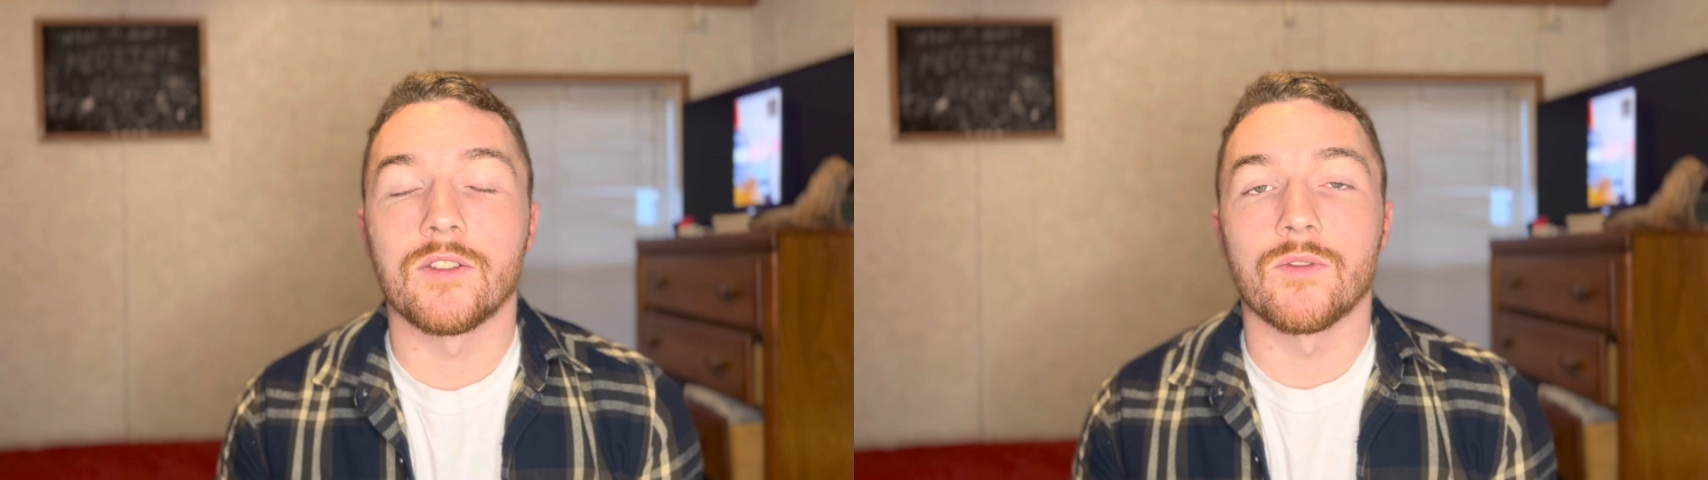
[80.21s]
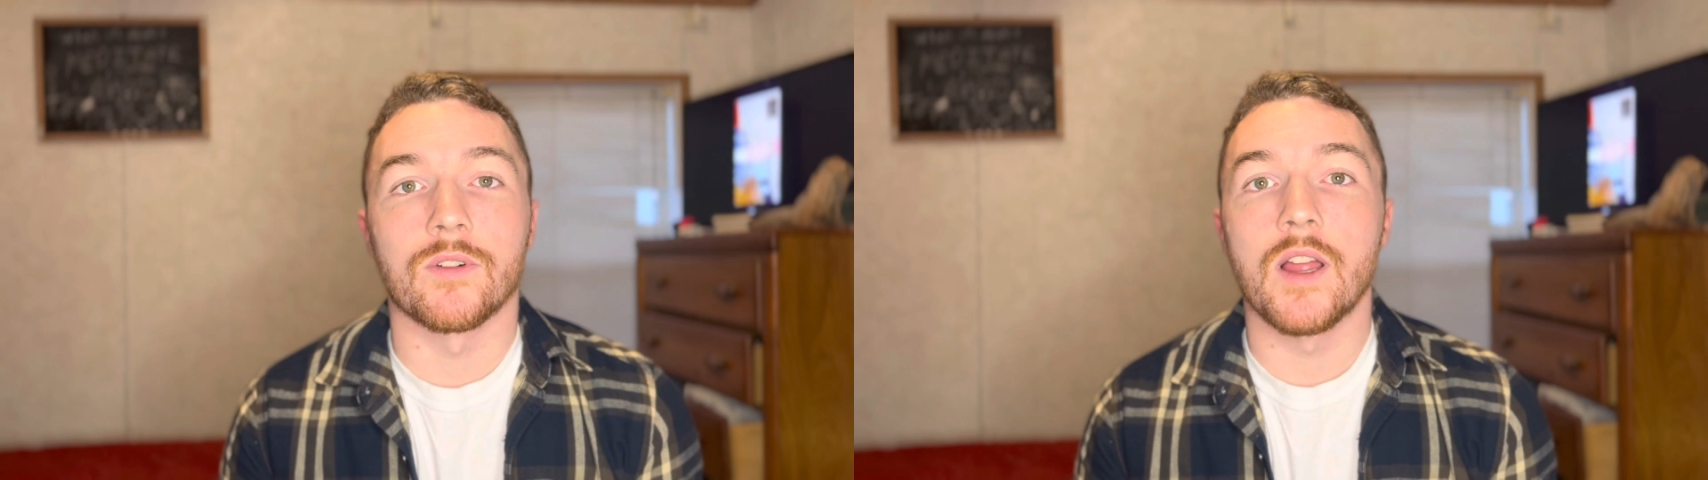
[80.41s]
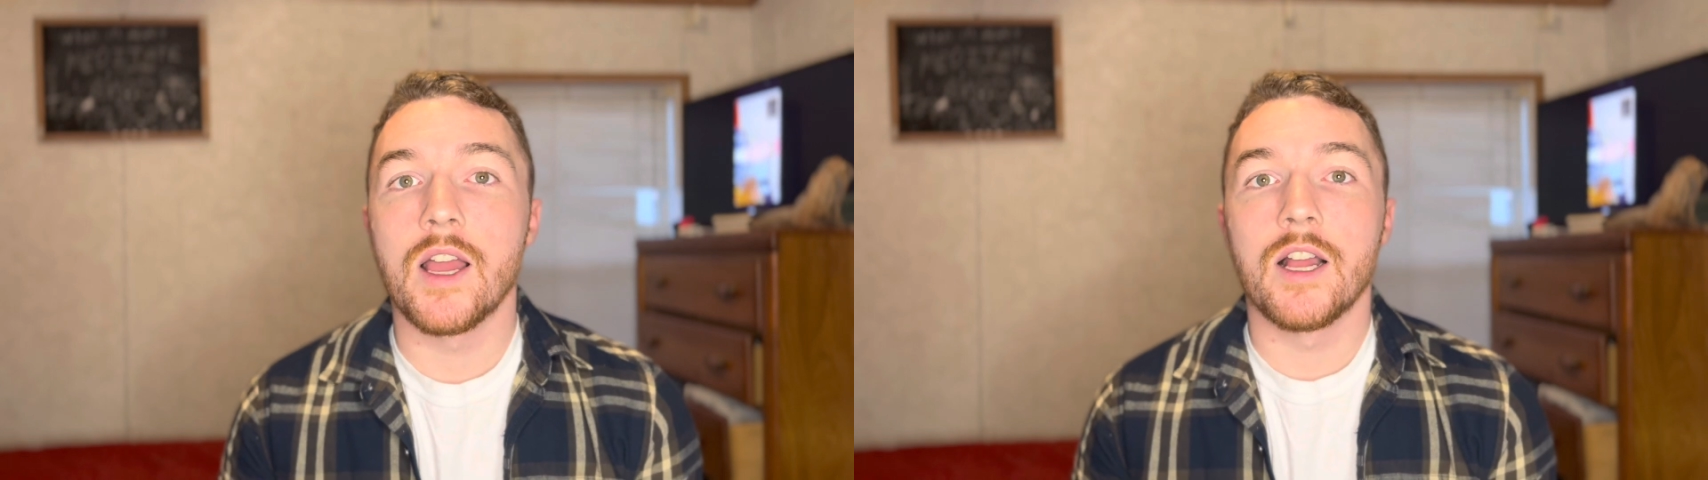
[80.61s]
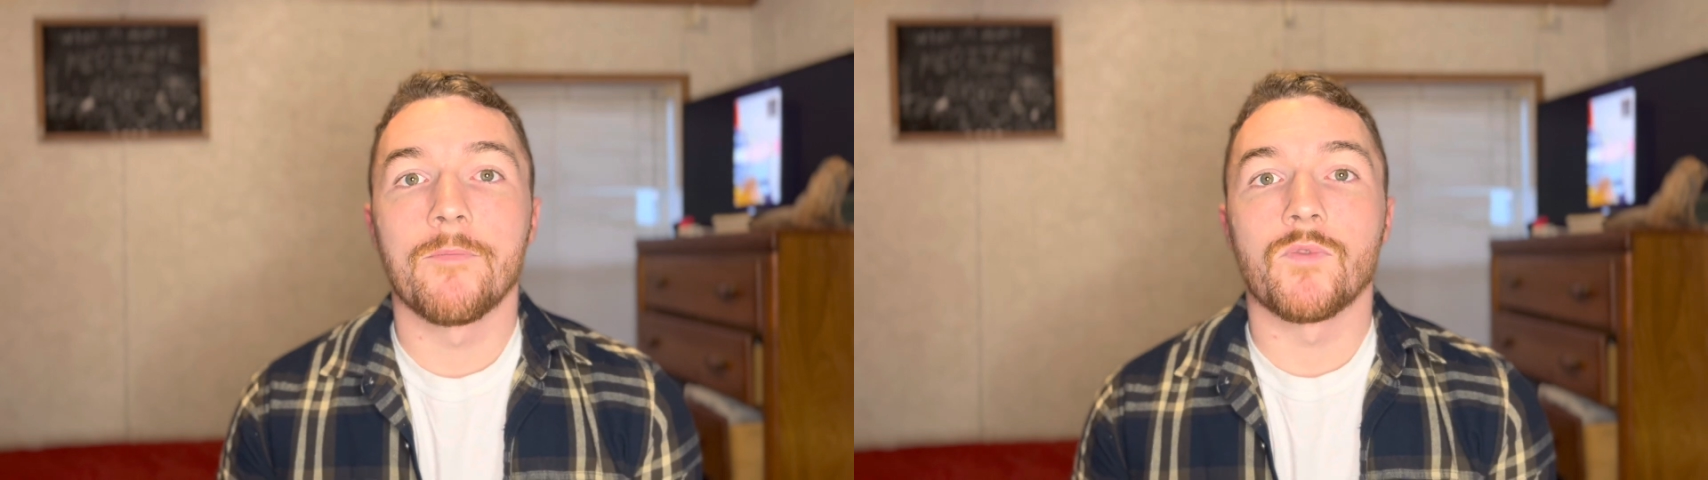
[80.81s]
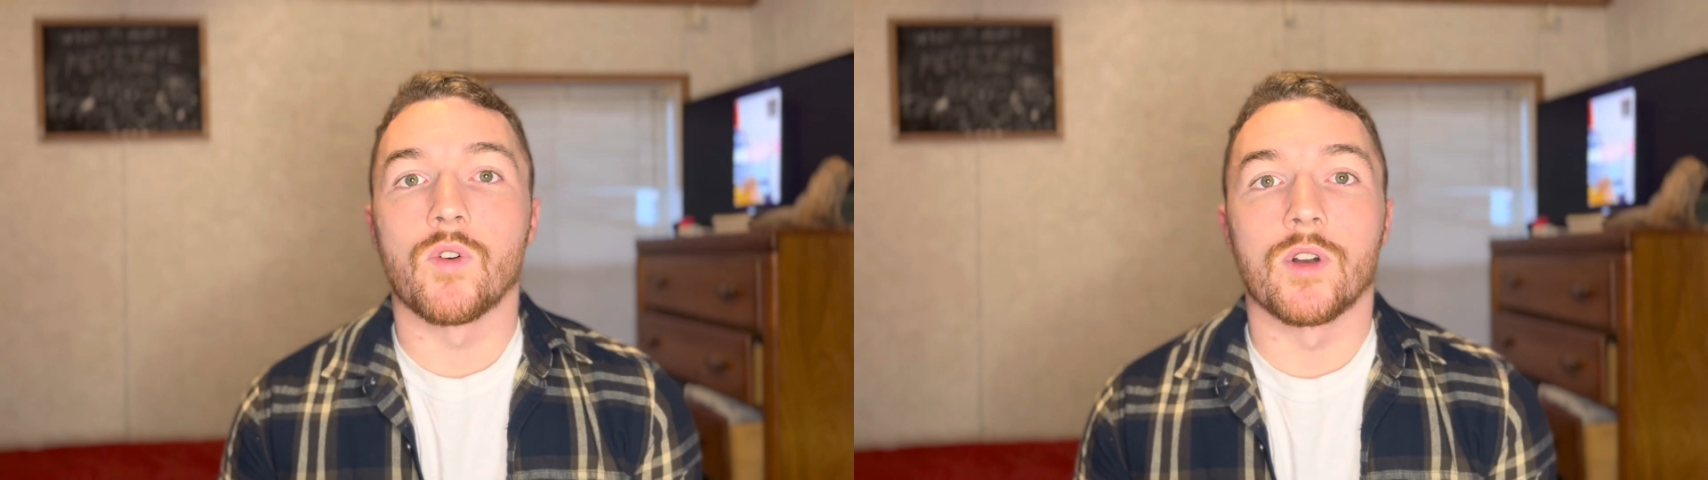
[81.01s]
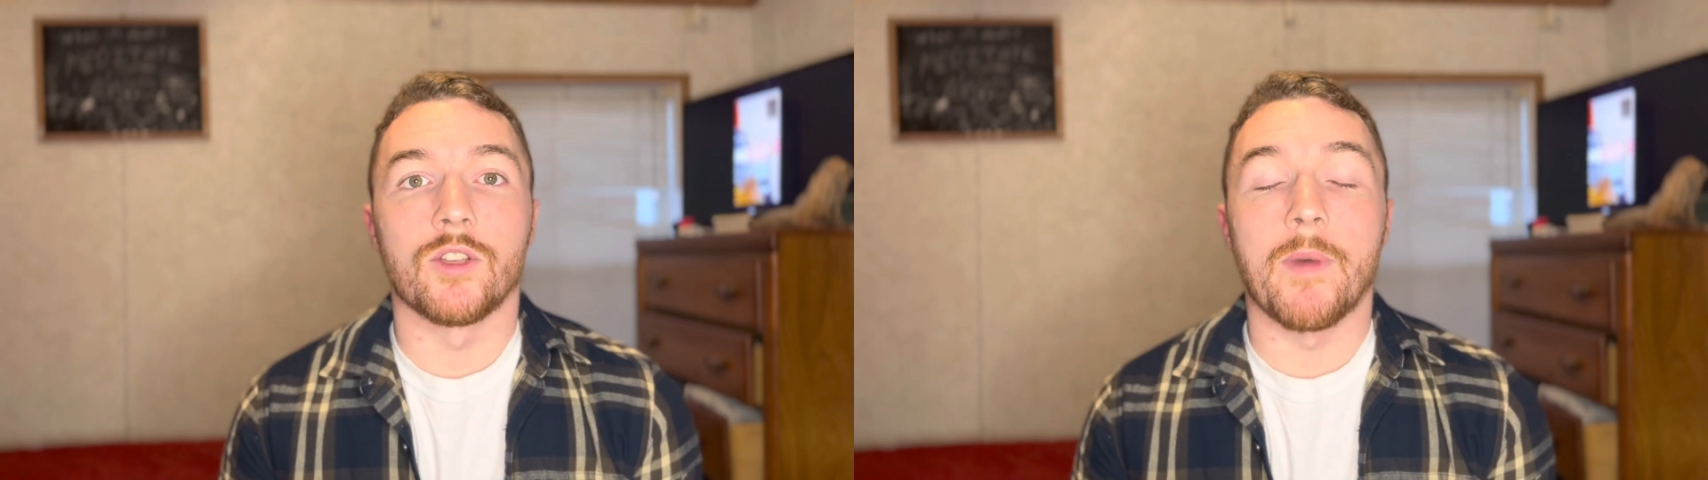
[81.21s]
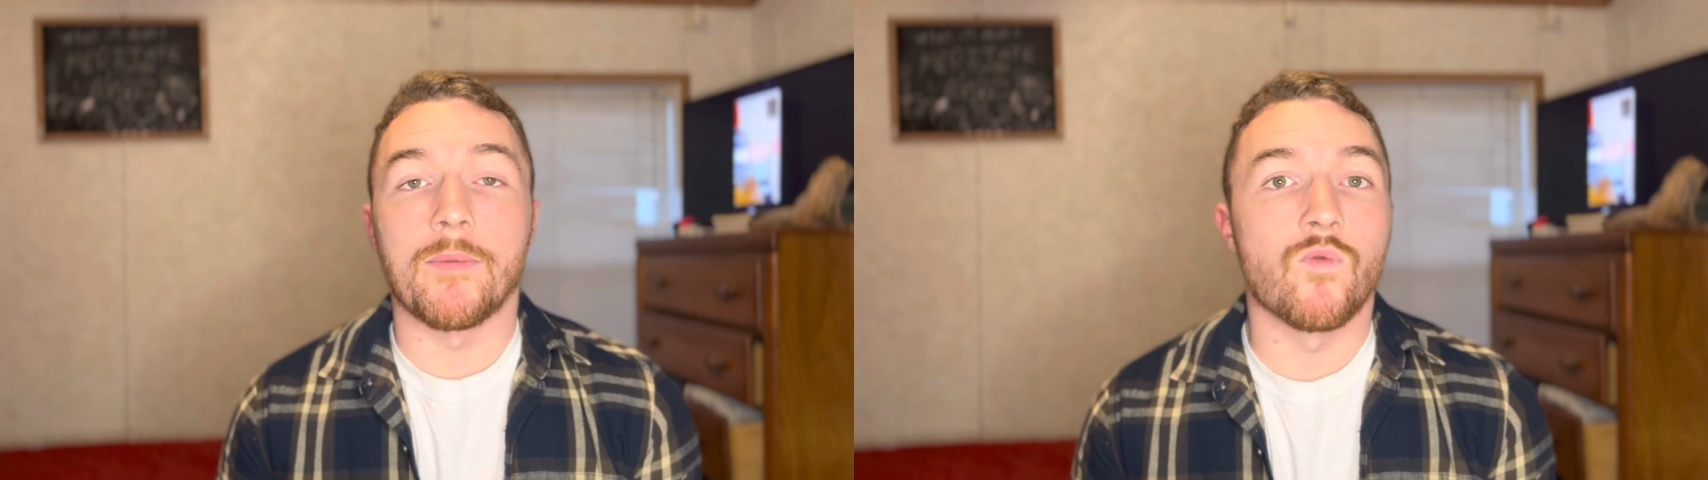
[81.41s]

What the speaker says: or you might be